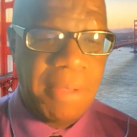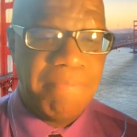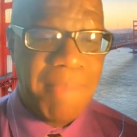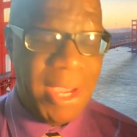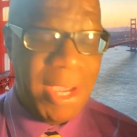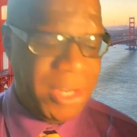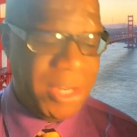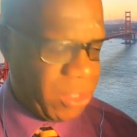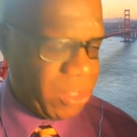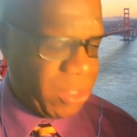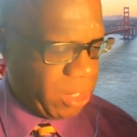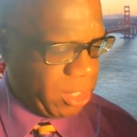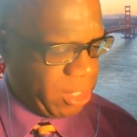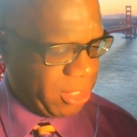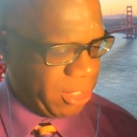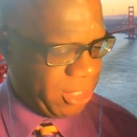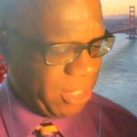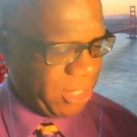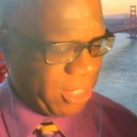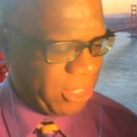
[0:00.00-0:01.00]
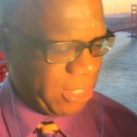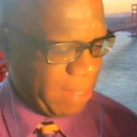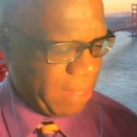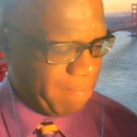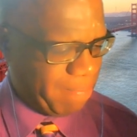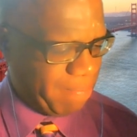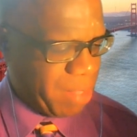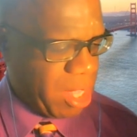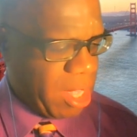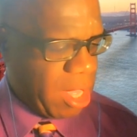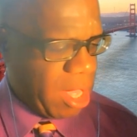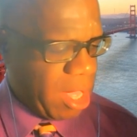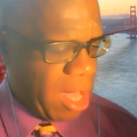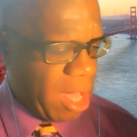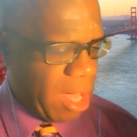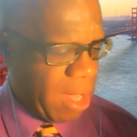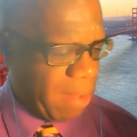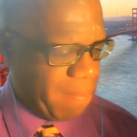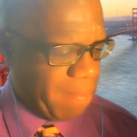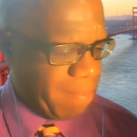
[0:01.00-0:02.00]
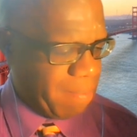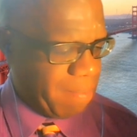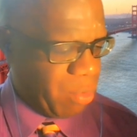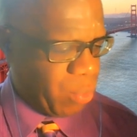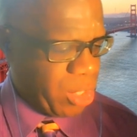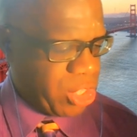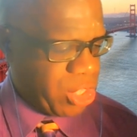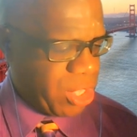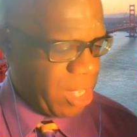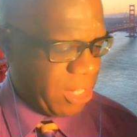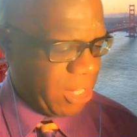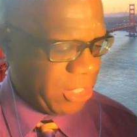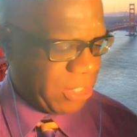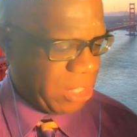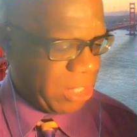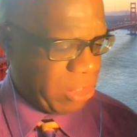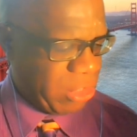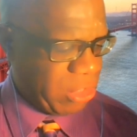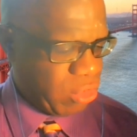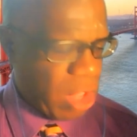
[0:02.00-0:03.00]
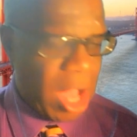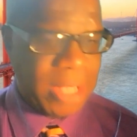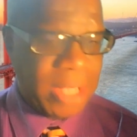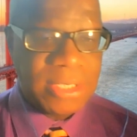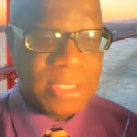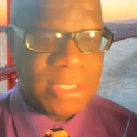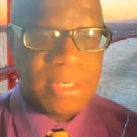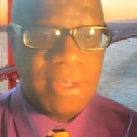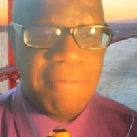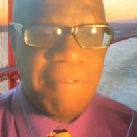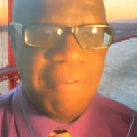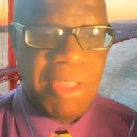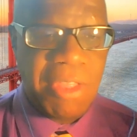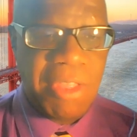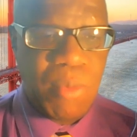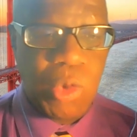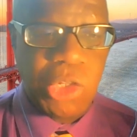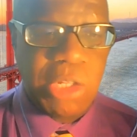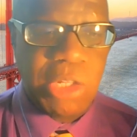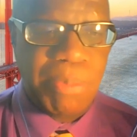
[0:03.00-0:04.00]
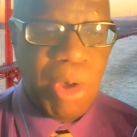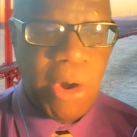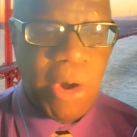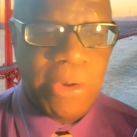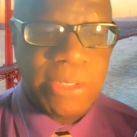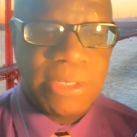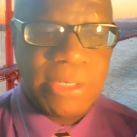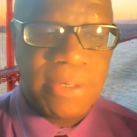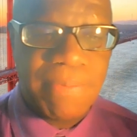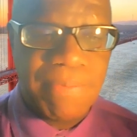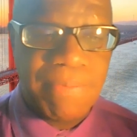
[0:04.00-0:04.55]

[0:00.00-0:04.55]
medical system, which is not, for the most part,